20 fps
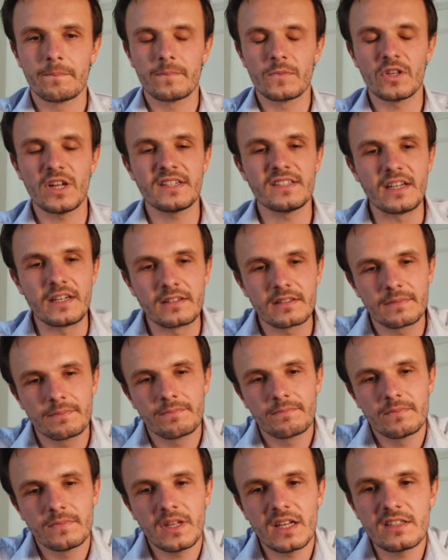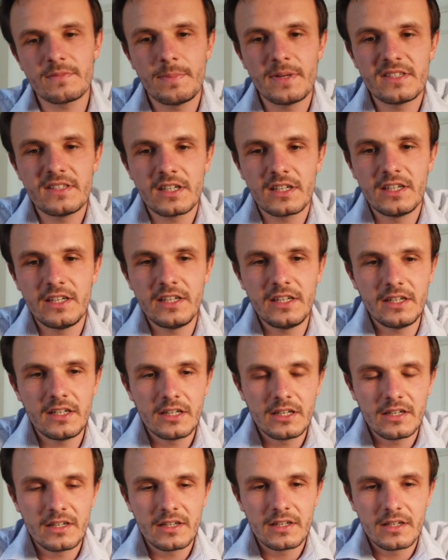So that's it. That's basically
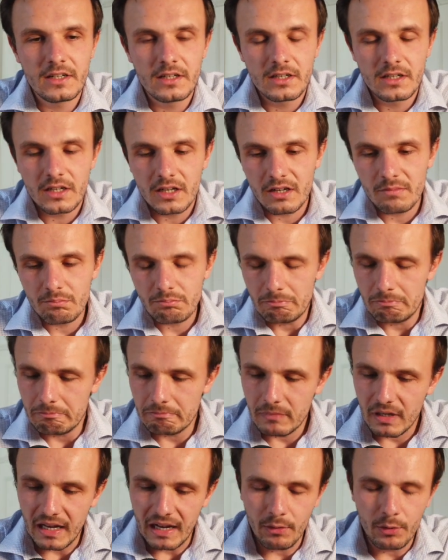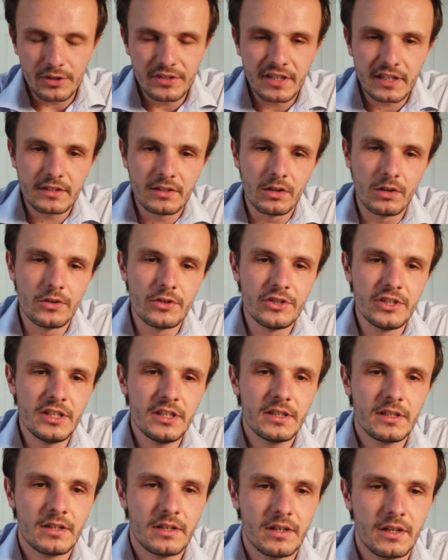our
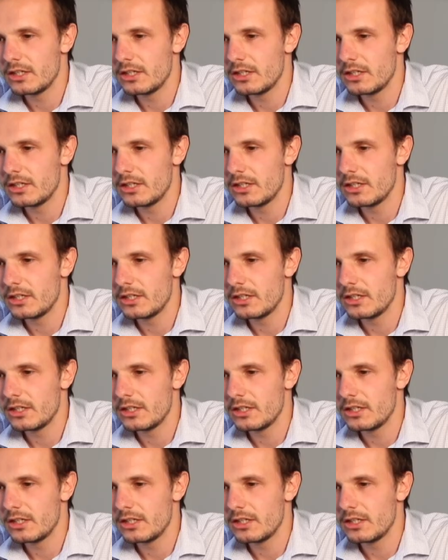technology.